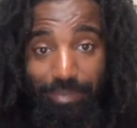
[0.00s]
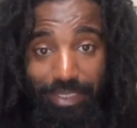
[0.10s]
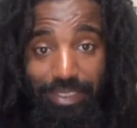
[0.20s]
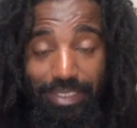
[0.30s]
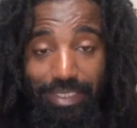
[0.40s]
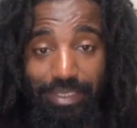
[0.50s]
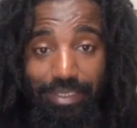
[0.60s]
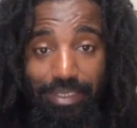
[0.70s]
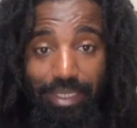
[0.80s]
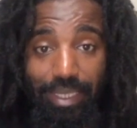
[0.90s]

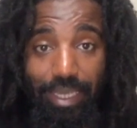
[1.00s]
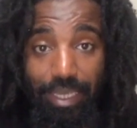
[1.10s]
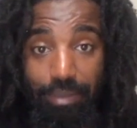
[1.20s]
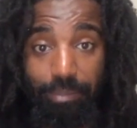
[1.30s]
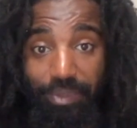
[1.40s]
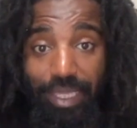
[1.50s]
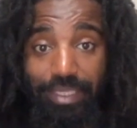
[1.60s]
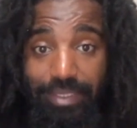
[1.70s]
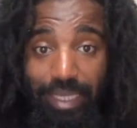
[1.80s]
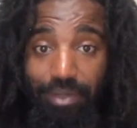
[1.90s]
business, it
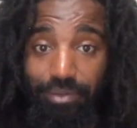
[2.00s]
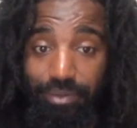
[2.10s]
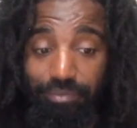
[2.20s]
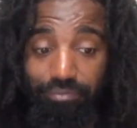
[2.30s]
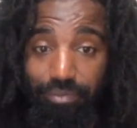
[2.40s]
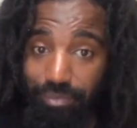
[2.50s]
plays out,